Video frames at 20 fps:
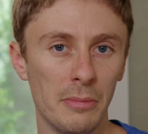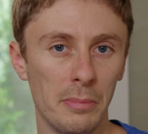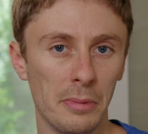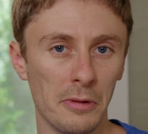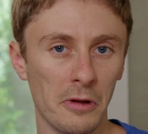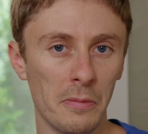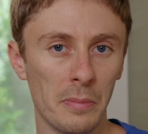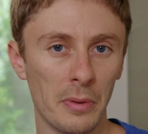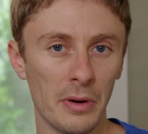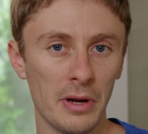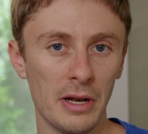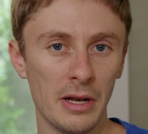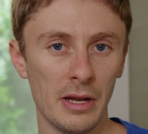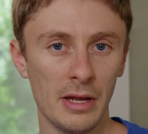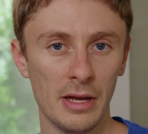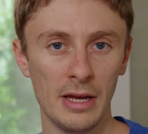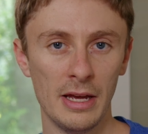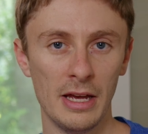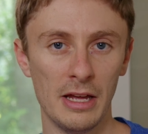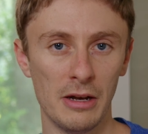a blueprint
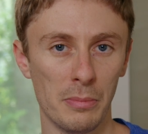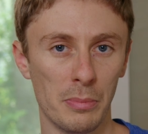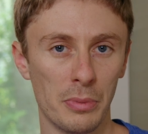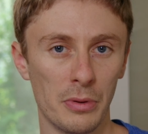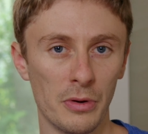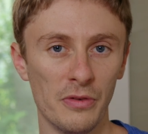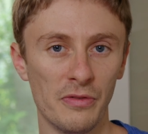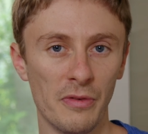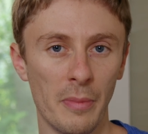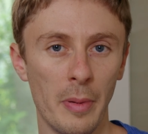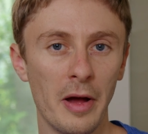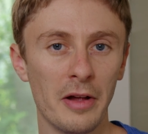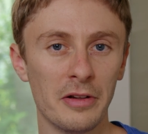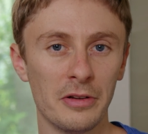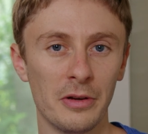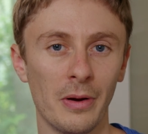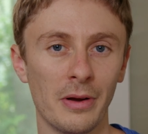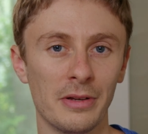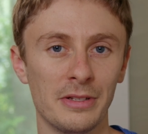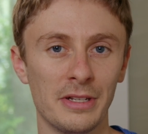and improve upon
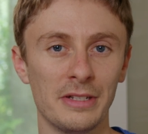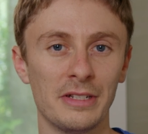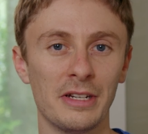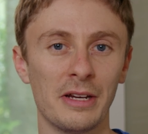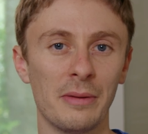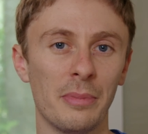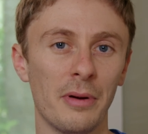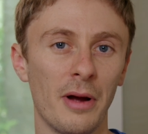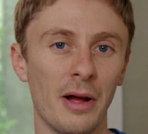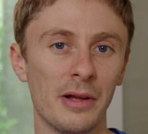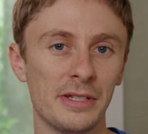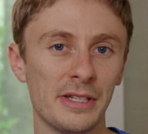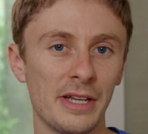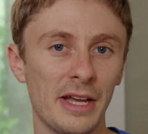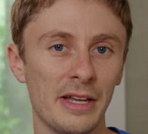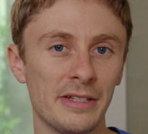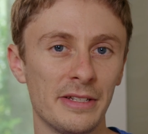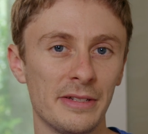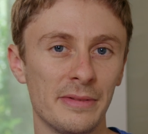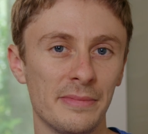your existing
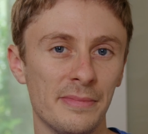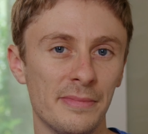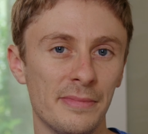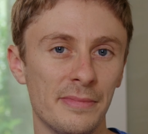process.